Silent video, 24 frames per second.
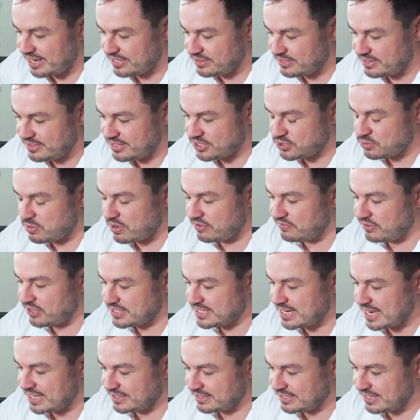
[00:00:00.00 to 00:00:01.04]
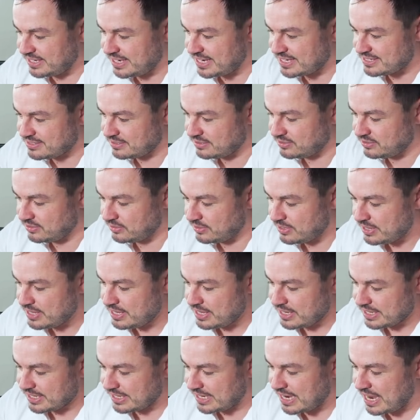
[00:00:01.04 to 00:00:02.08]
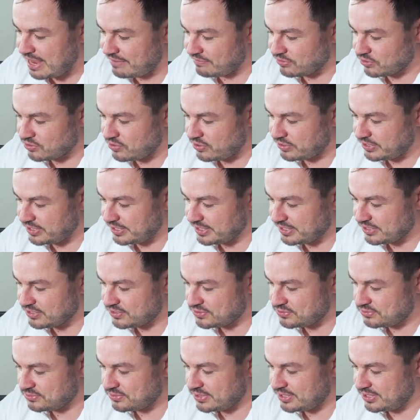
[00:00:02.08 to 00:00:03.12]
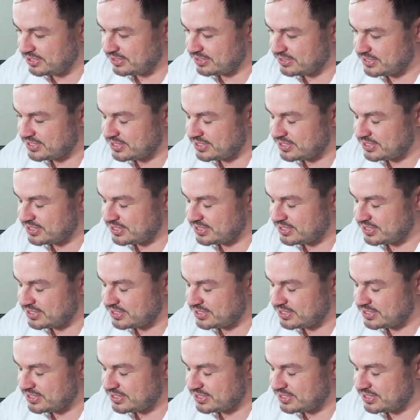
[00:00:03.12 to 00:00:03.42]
And then the 12-volt outlet has a little cover on it as well,